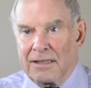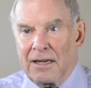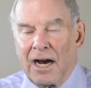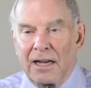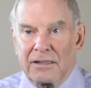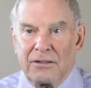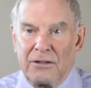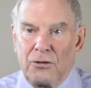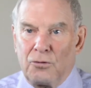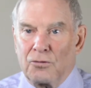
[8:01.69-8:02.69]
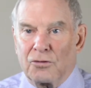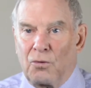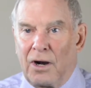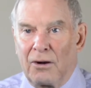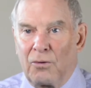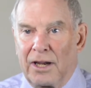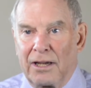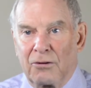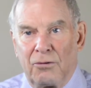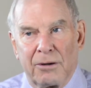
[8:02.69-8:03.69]
not to use
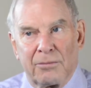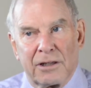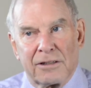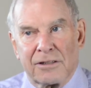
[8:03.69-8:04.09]
Huawei equipment.